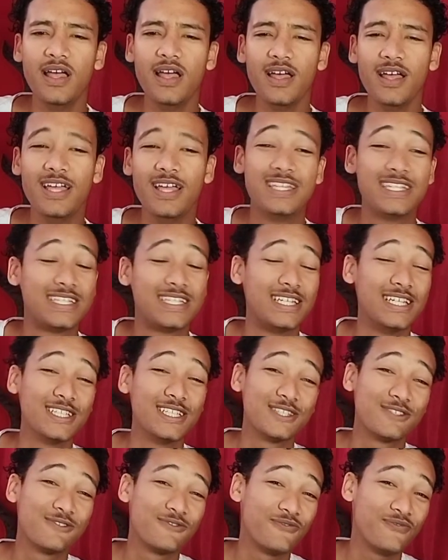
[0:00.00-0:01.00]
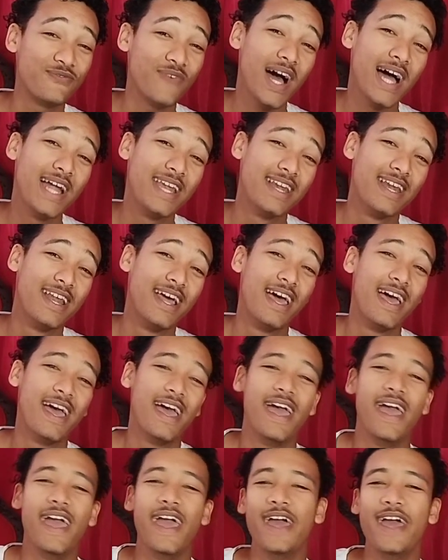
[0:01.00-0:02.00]
it's just fun.
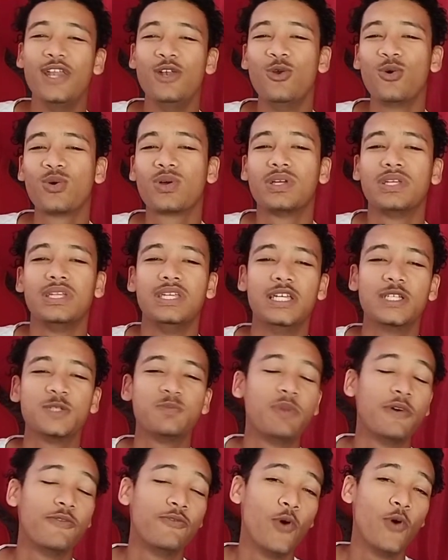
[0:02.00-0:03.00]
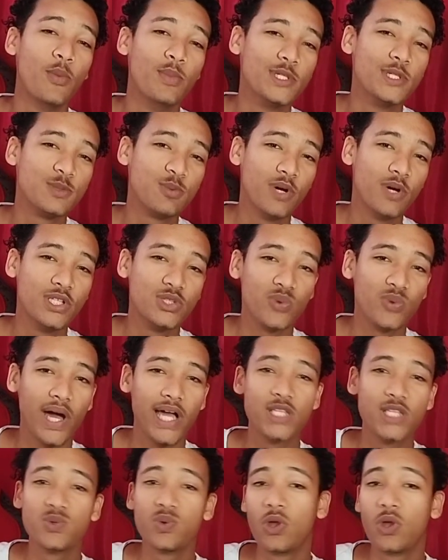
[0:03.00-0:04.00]
And look, yes, performance points
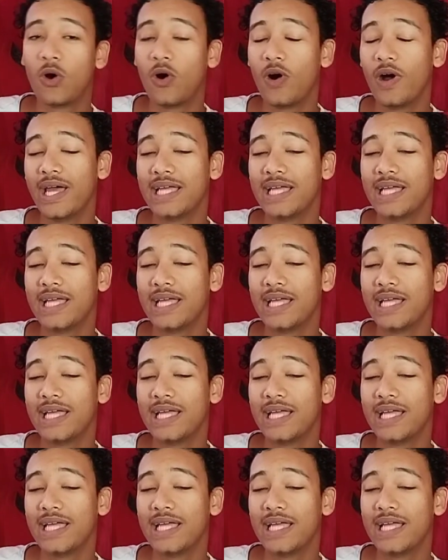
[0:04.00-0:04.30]
wise, we are